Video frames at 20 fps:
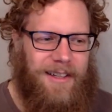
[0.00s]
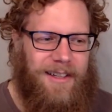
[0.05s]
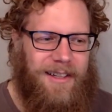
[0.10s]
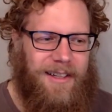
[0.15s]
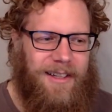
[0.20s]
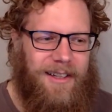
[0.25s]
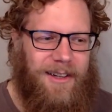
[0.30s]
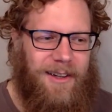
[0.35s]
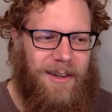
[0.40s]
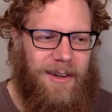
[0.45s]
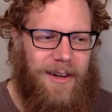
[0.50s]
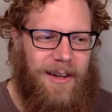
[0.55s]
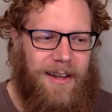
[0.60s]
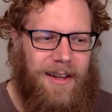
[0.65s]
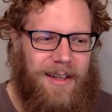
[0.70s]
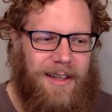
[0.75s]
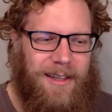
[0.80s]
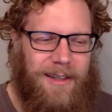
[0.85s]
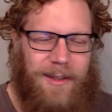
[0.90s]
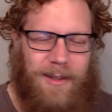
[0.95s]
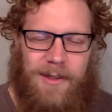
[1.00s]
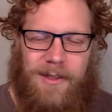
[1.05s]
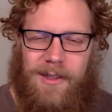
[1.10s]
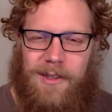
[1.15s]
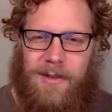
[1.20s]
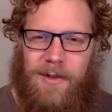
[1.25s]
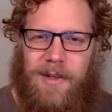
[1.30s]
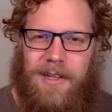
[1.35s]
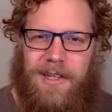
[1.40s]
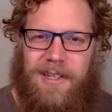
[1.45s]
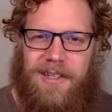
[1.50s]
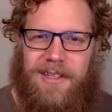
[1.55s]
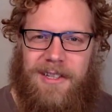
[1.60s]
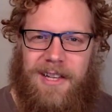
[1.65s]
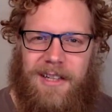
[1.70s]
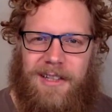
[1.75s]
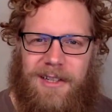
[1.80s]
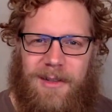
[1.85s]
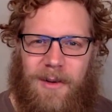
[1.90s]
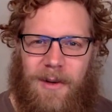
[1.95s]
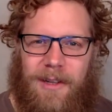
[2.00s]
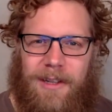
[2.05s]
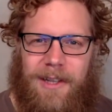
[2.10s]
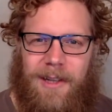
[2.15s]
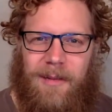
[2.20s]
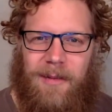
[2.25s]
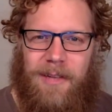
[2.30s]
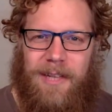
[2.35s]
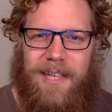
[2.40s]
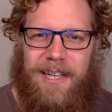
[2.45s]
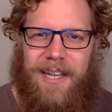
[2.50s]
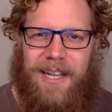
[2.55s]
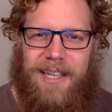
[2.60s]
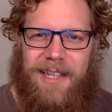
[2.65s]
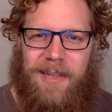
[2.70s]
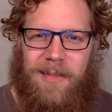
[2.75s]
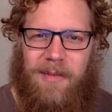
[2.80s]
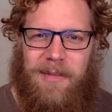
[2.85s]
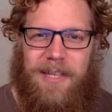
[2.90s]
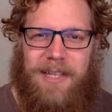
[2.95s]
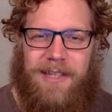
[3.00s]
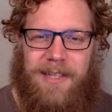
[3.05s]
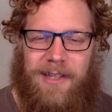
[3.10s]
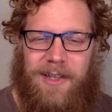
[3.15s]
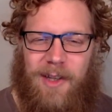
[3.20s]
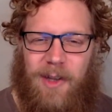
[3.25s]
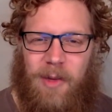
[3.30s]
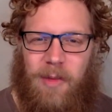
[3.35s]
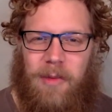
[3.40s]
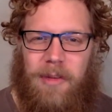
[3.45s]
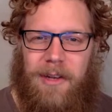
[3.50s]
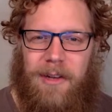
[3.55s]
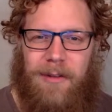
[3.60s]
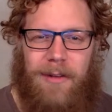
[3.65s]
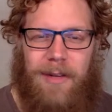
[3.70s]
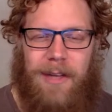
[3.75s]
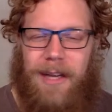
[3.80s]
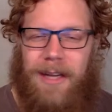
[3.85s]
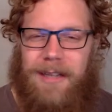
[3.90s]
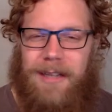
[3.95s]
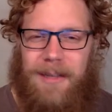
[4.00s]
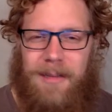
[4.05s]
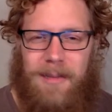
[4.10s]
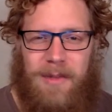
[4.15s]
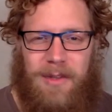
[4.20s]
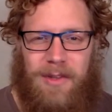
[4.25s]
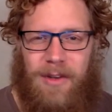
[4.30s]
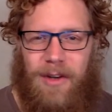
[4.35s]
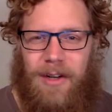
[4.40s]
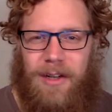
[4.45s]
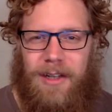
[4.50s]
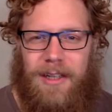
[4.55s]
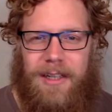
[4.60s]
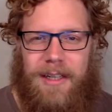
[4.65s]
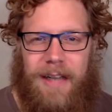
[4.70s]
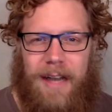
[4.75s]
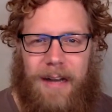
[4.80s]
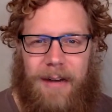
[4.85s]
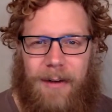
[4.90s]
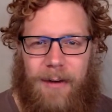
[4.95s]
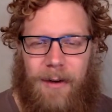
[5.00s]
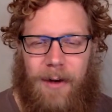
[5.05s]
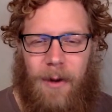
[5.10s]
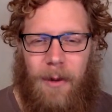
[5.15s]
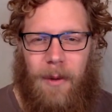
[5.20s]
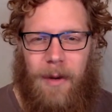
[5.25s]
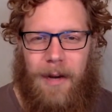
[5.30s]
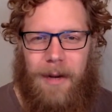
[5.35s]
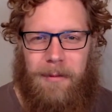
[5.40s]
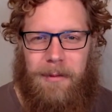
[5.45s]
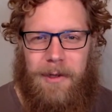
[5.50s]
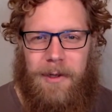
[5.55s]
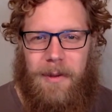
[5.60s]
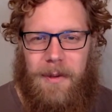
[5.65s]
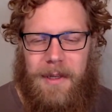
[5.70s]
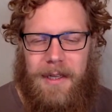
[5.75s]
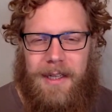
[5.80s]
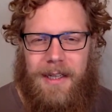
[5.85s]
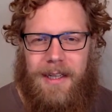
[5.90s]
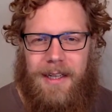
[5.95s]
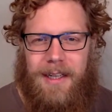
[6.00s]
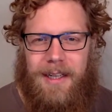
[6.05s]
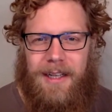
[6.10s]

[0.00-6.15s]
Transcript: And I think in those situations, I just want them to connect to me as a human and realize I'm struggling. I don't know what I'm doing.